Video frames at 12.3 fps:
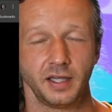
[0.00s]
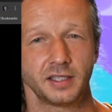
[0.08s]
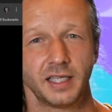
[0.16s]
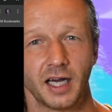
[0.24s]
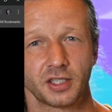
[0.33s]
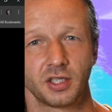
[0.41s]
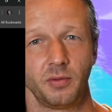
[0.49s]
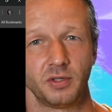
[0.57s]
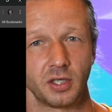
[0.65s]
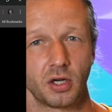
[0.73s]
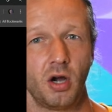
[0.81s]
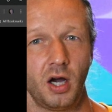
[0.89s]
and this actually was
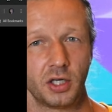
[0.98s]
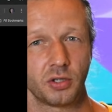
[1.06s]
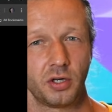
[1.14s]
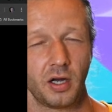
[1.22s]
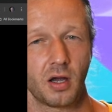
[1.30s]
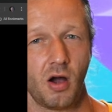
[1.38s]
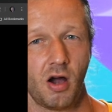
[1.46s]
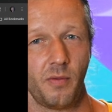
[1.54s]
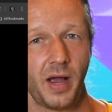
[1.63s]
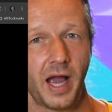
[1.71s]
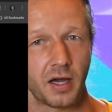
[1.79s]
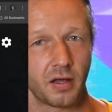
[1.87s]
a contra dot
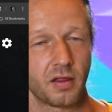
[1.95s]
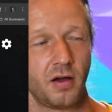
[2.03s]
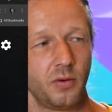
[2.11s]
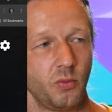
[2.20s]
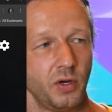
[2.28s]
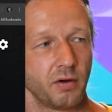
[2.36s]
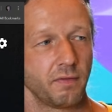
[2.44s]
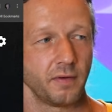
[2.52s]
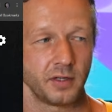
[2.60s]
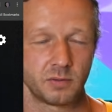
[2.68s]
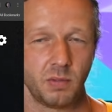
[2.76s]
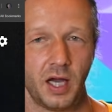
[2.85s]
com hackathon winner for
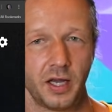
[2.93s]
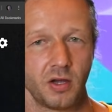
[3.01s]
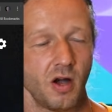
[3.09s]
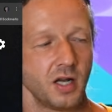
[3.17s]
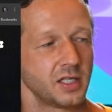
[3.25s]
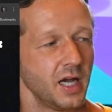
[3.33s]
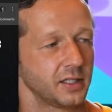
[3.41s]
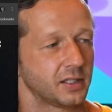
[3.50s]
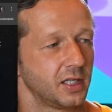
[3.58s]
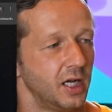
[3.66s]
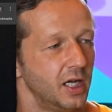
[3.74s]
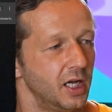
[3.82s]
the Spline
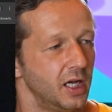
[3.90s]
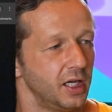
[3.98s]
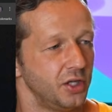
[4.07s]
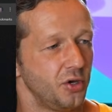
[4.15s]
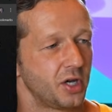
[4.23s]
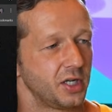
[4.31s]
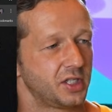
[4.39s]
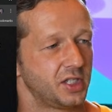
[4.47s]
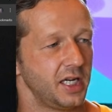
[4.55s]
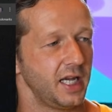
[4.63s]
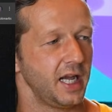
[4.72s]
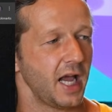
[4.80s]
contest. You could
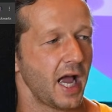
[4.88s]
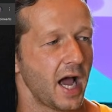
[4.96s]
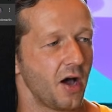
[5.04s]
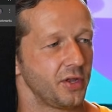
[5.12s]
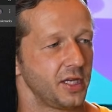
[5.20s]
see how